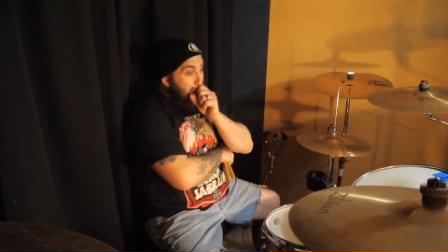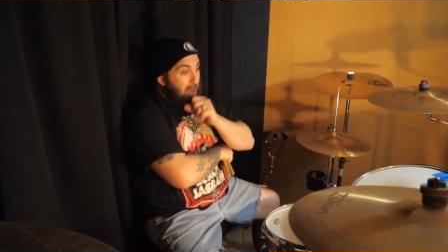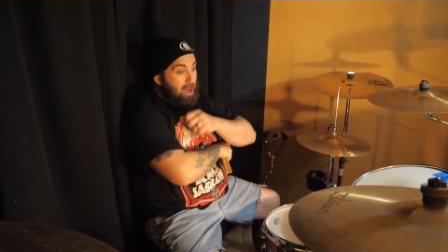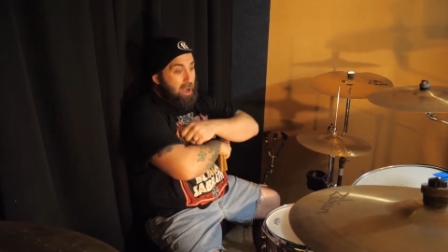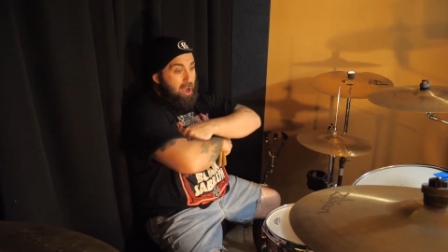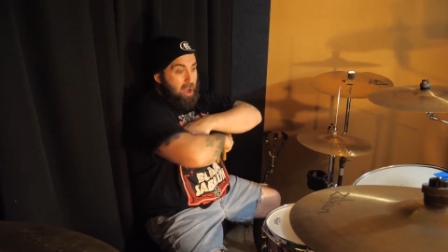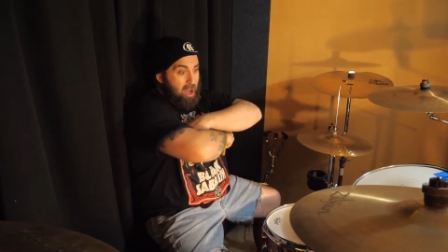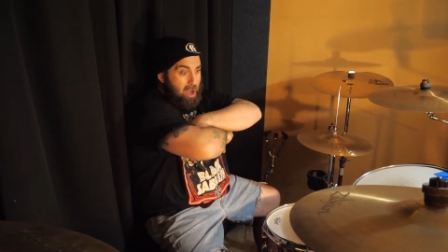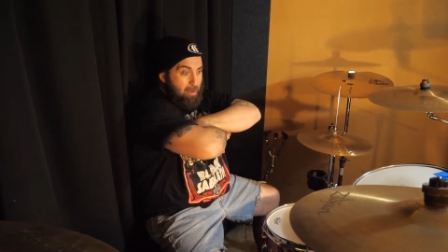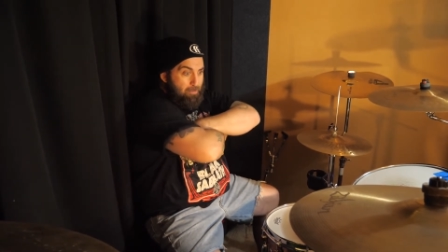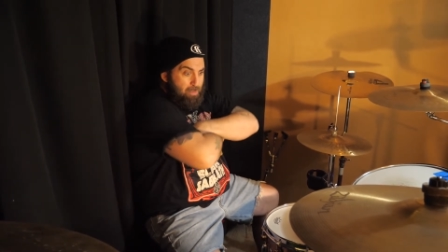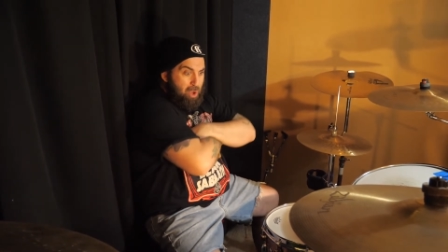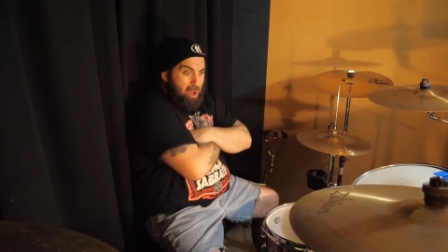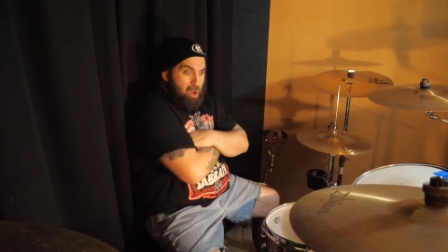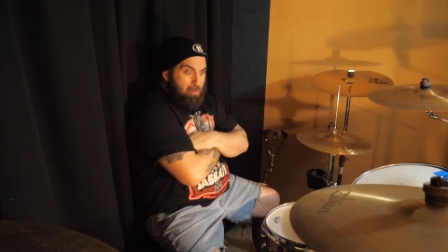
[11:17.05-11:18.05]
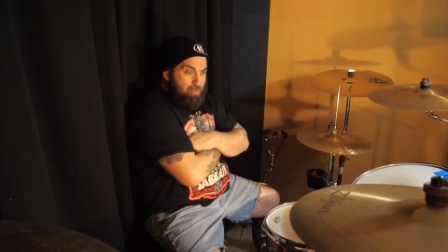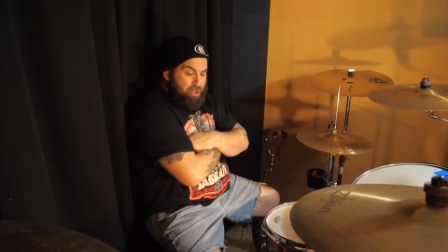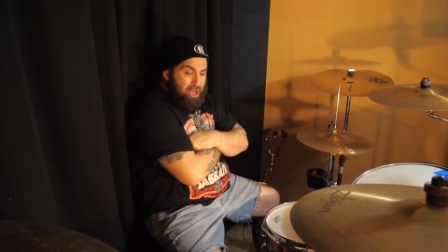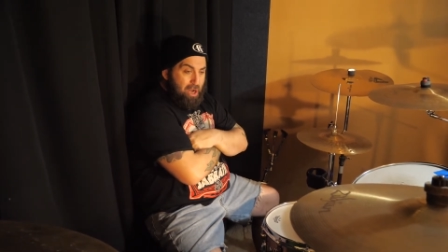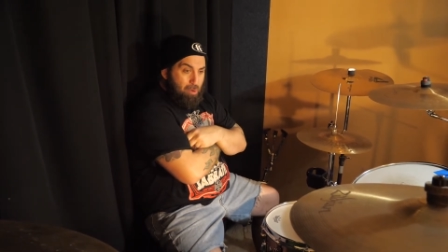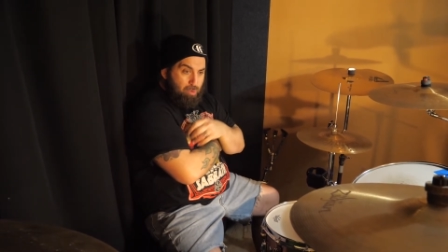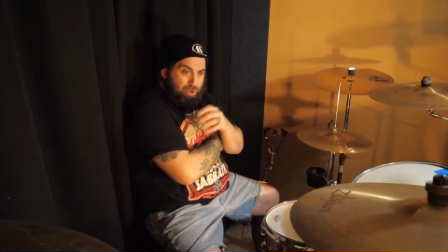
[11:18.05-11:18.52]
Um, but
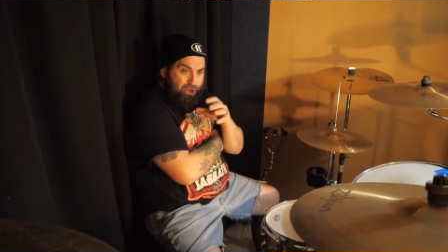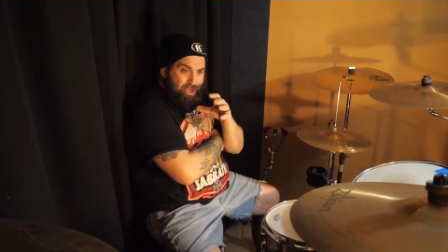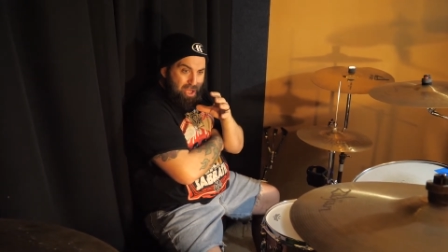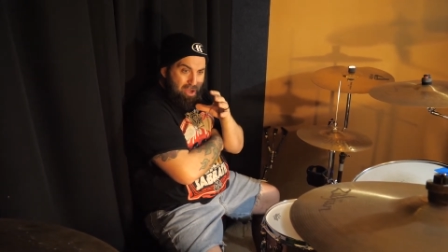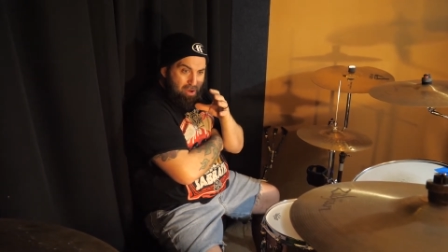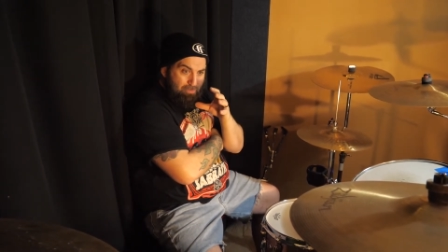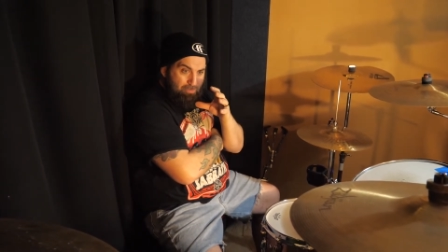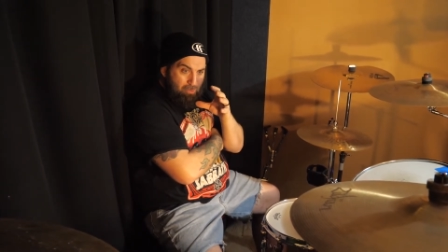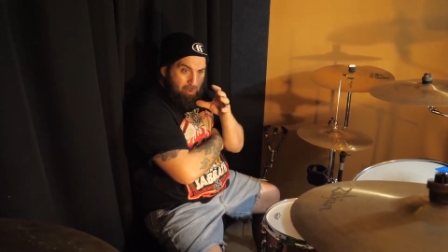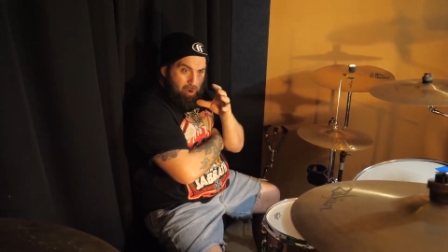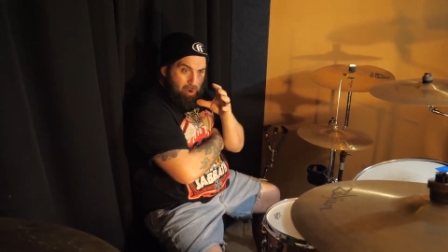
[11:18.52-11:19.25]
yeah, I wouldn't say I